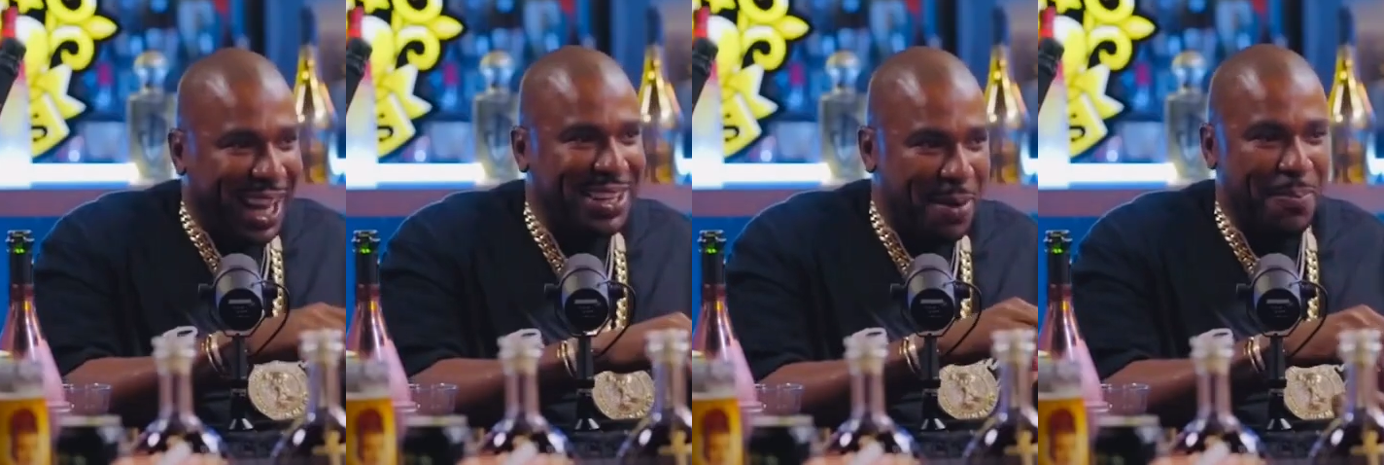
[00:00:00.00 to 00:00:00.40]
and
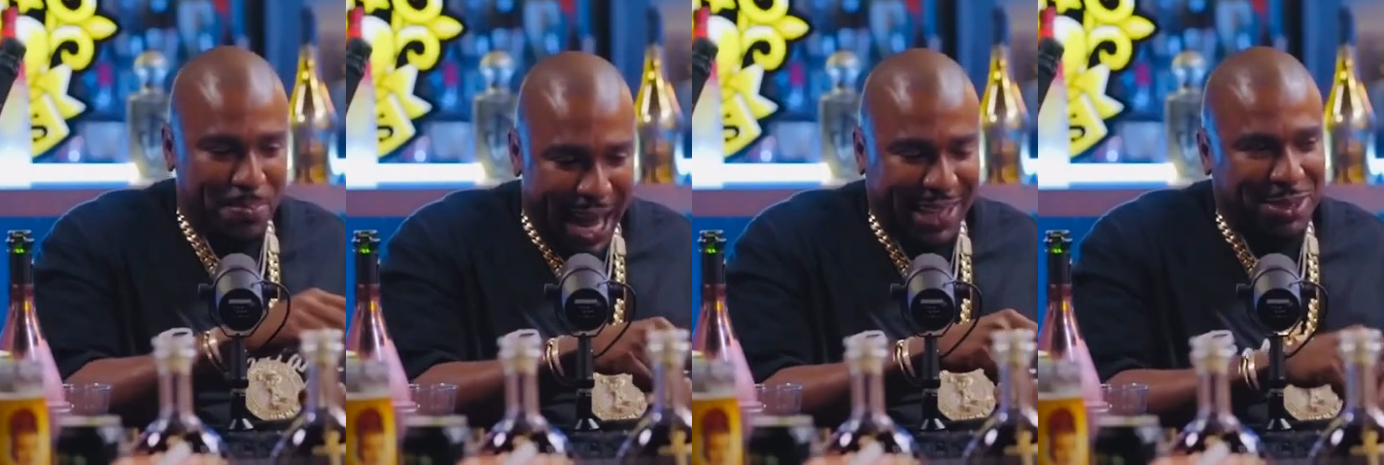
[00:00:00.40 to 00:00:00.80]
then
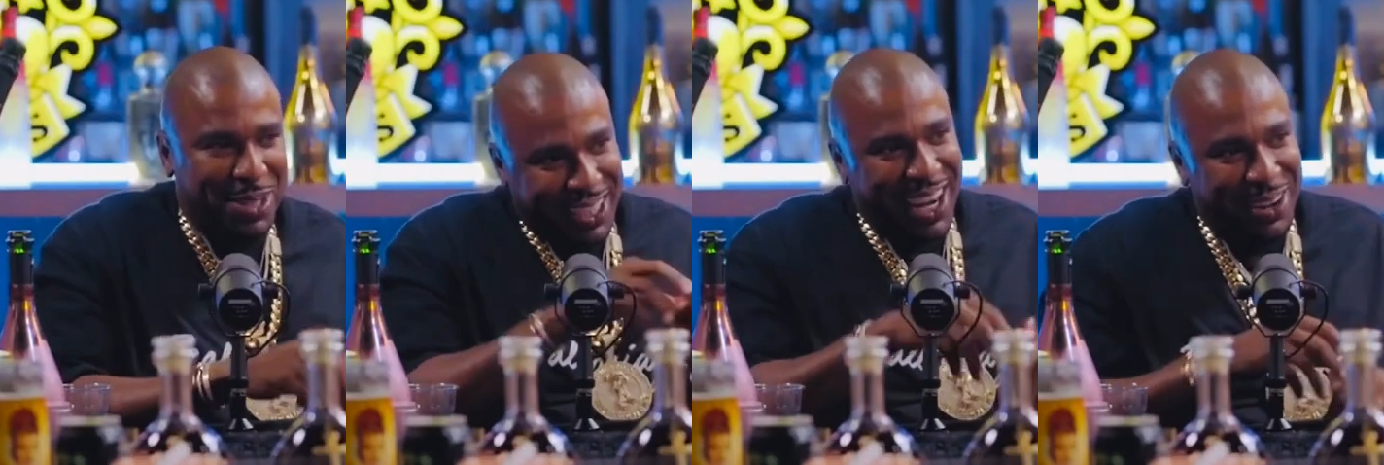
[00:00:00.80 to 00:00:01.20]
Black Twitter,
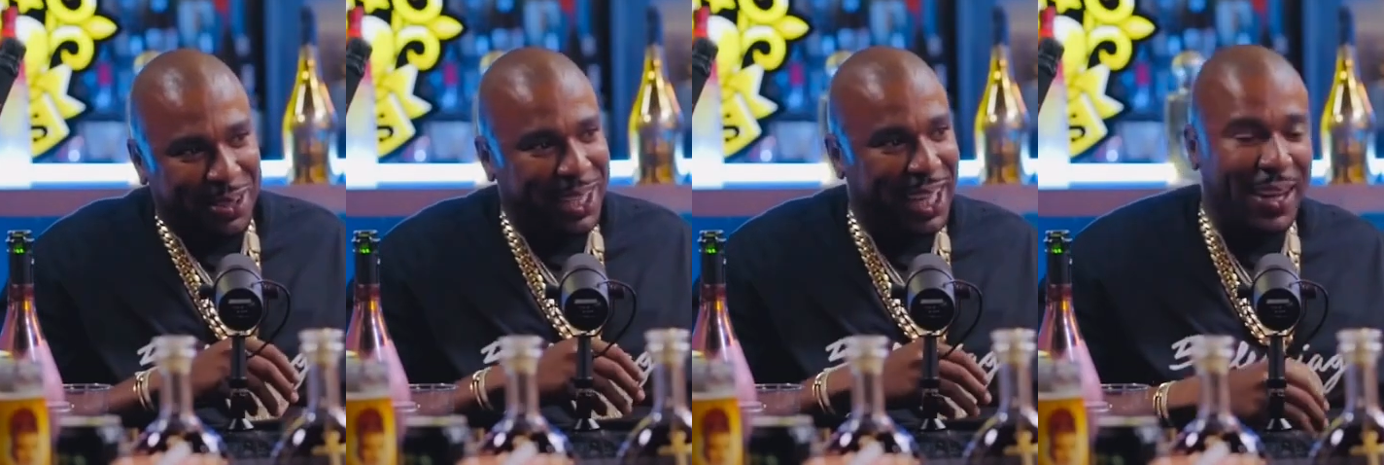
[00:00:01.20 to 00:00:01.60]
and I go
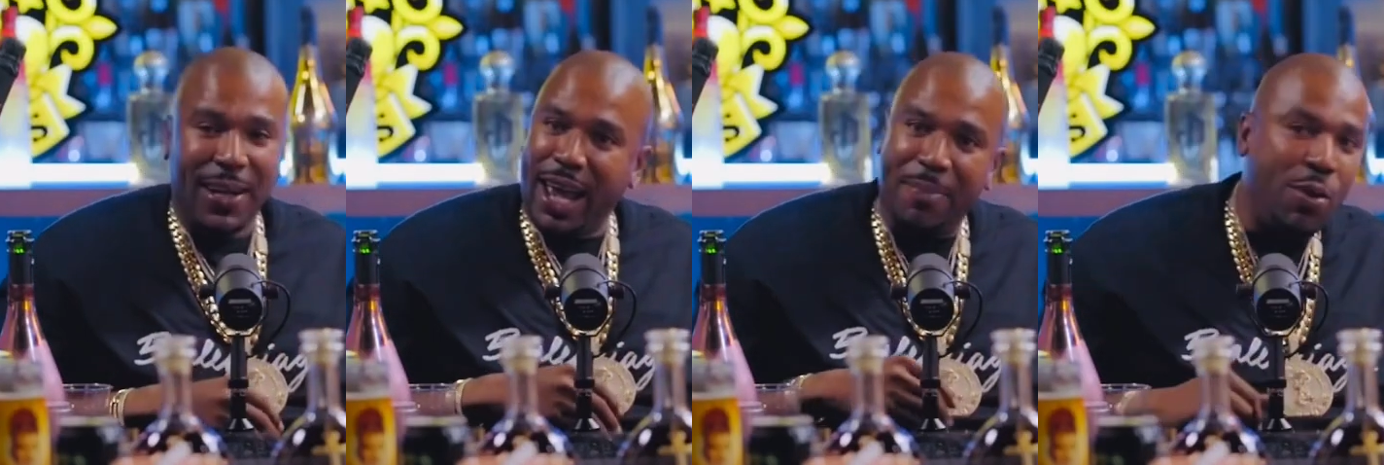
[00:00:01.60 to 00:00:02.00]
there.
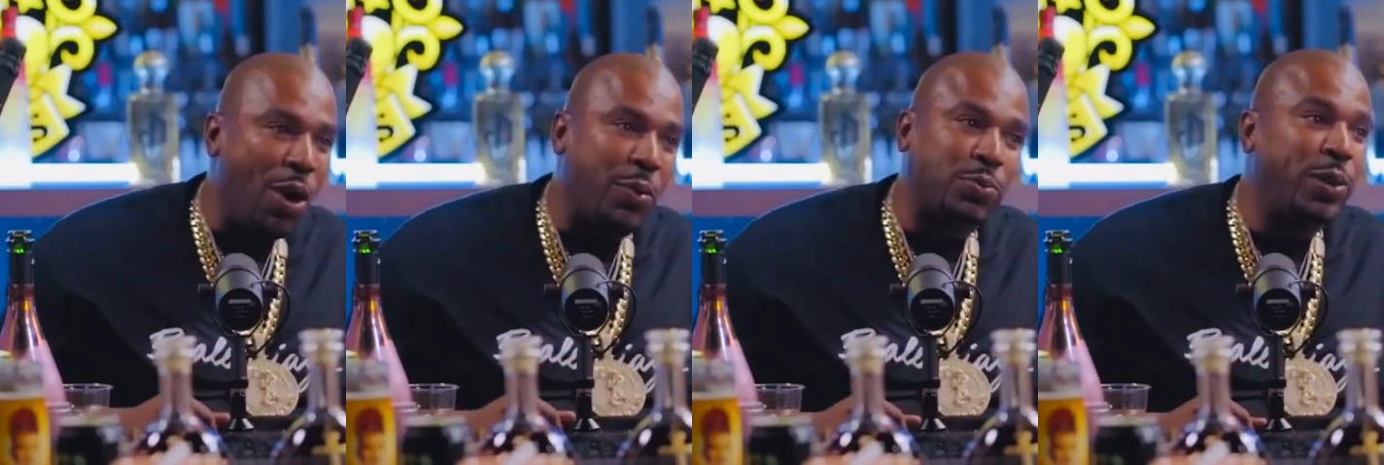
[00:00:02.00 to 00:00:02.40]
And boy,
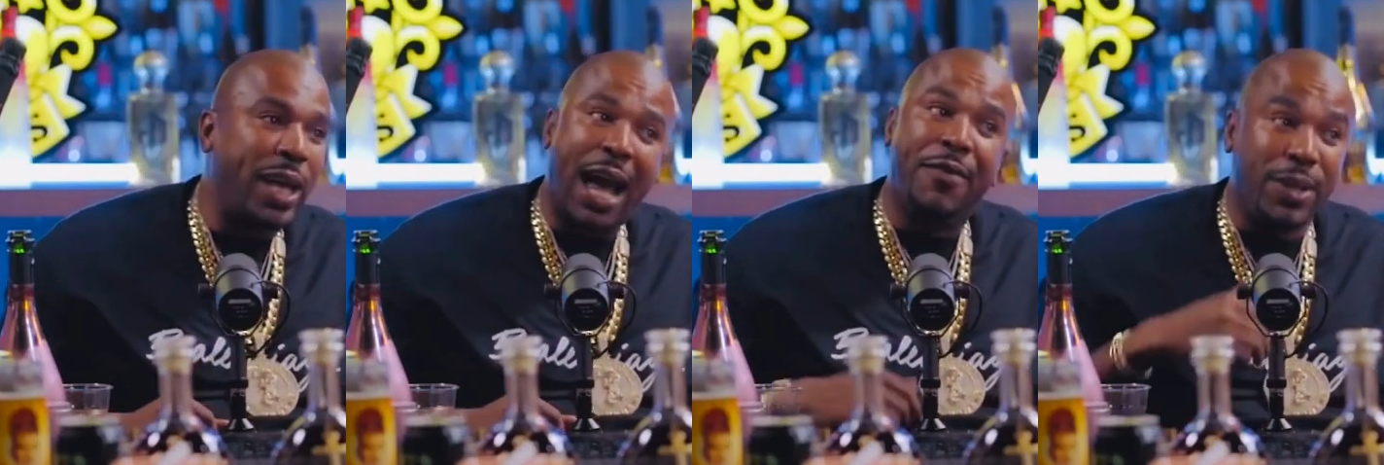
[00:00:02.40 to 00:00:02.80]
was we
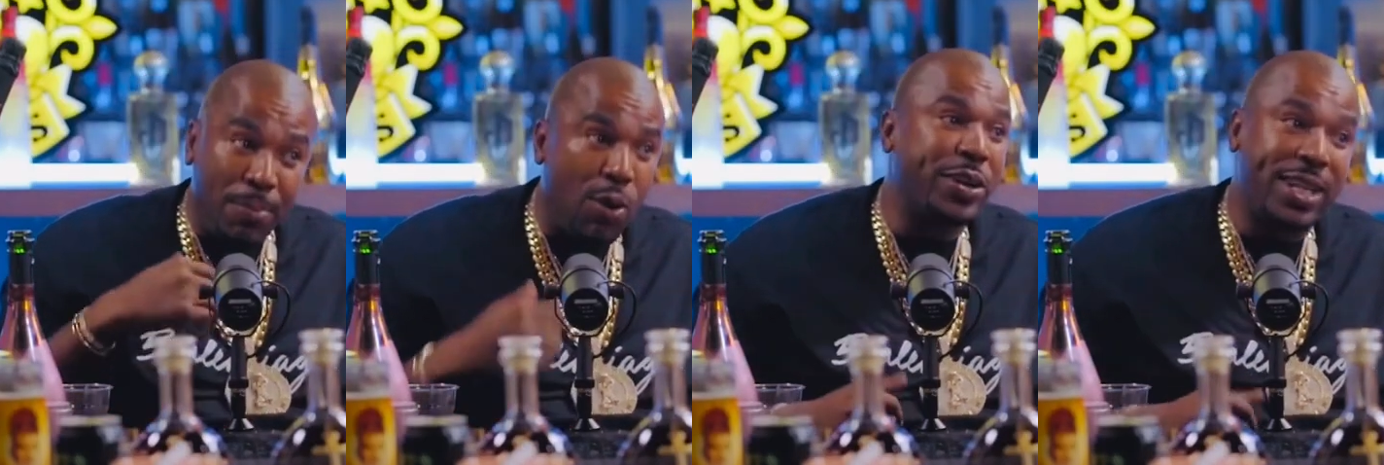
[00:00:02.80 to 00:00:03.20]
having a
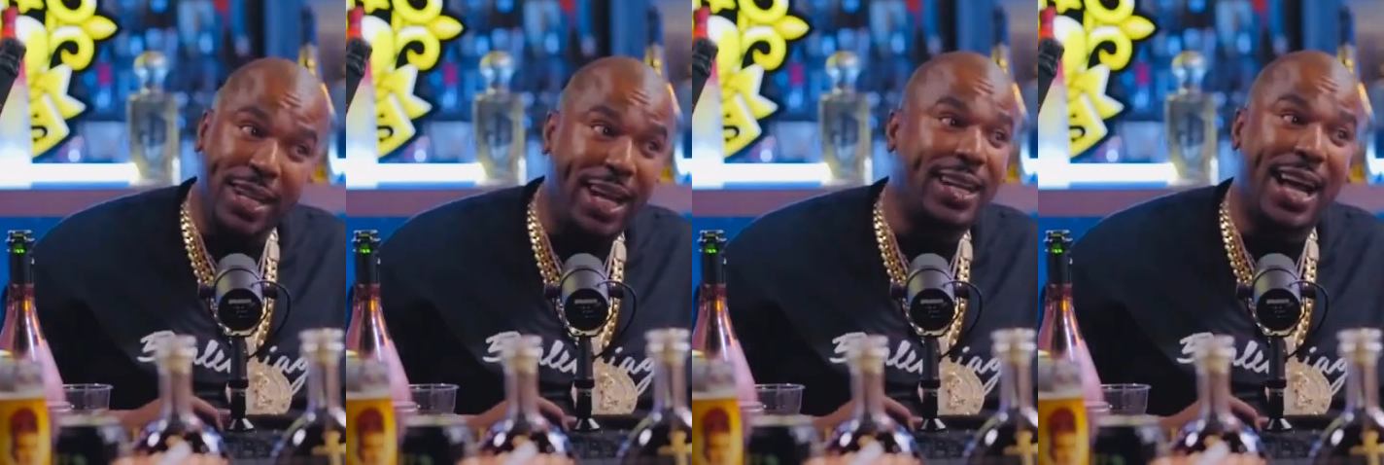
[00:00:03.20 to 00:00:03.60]
morning
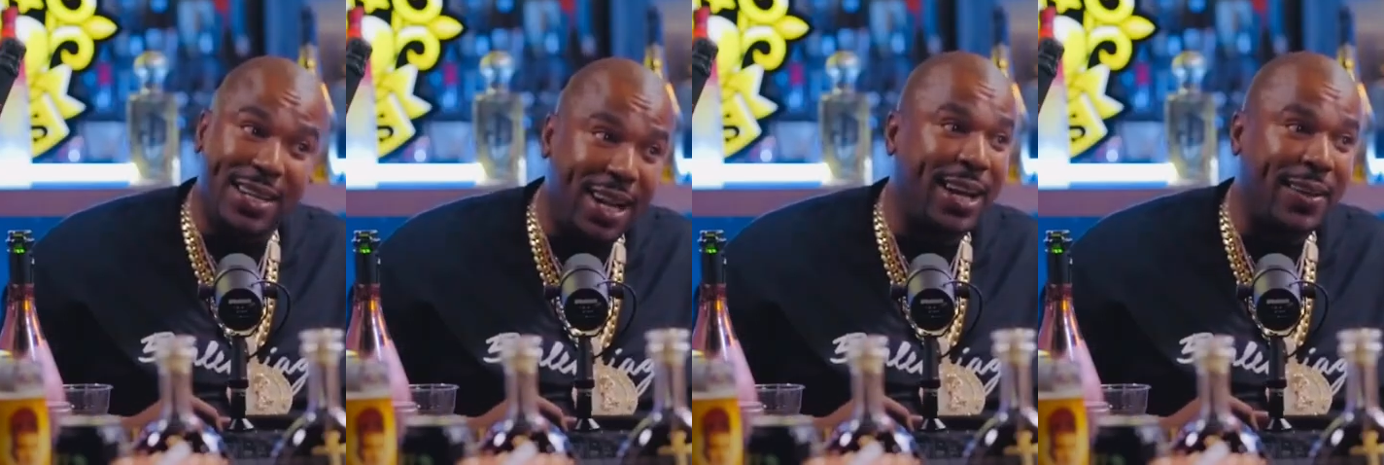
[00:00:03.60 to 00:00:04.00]
day that day.